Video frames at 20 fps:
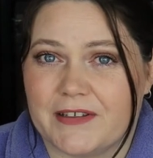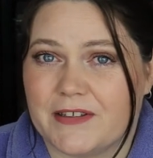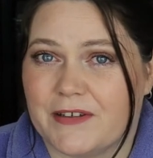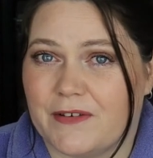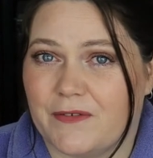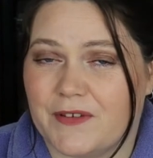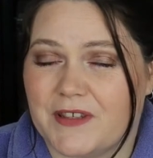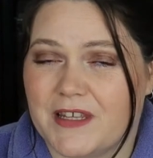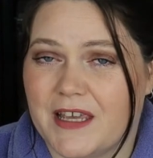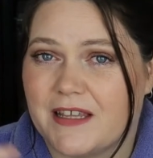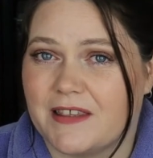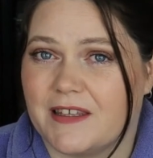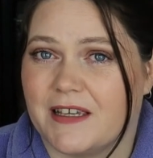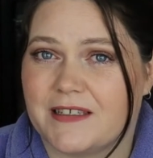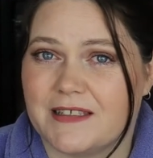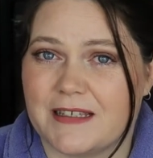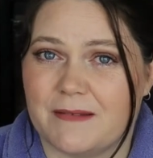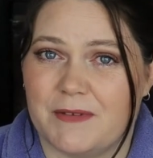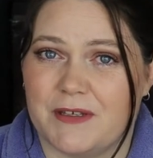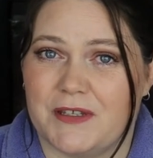So if it sounds
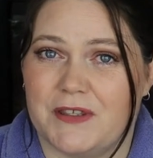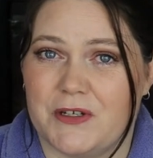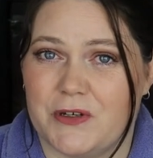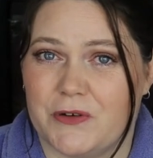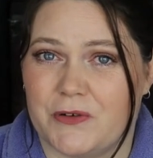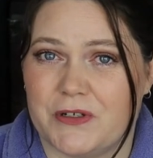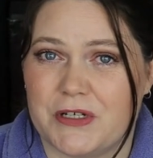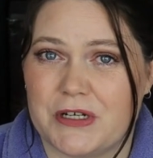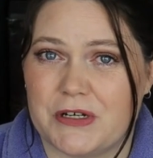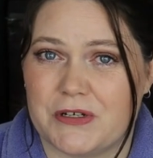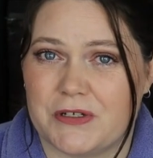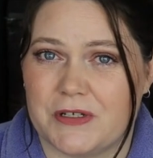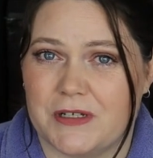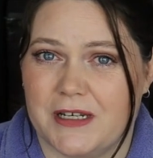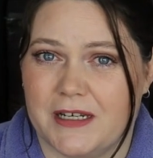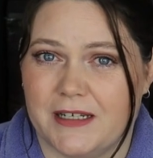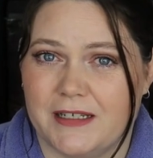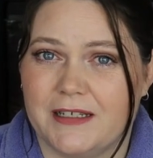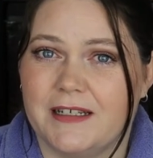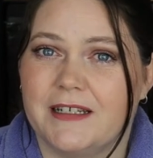like something that you're
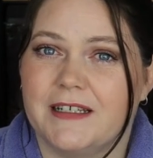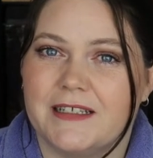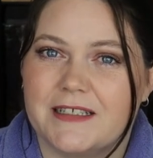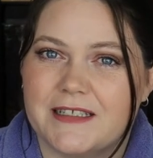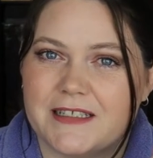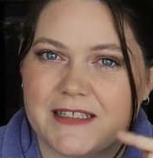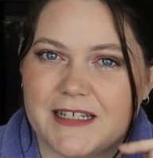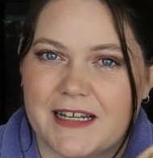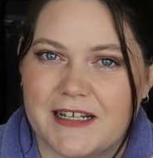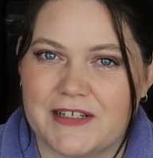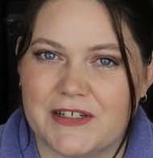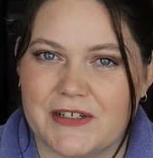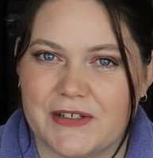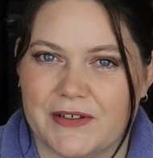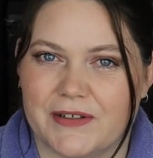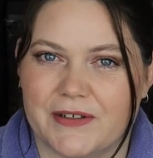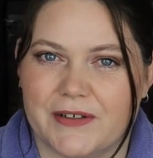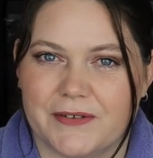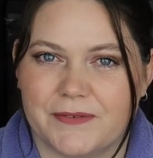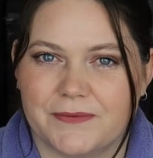interested in, stay
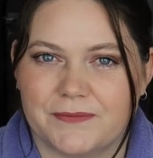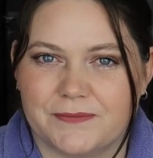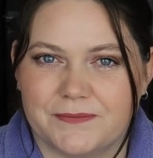tuned.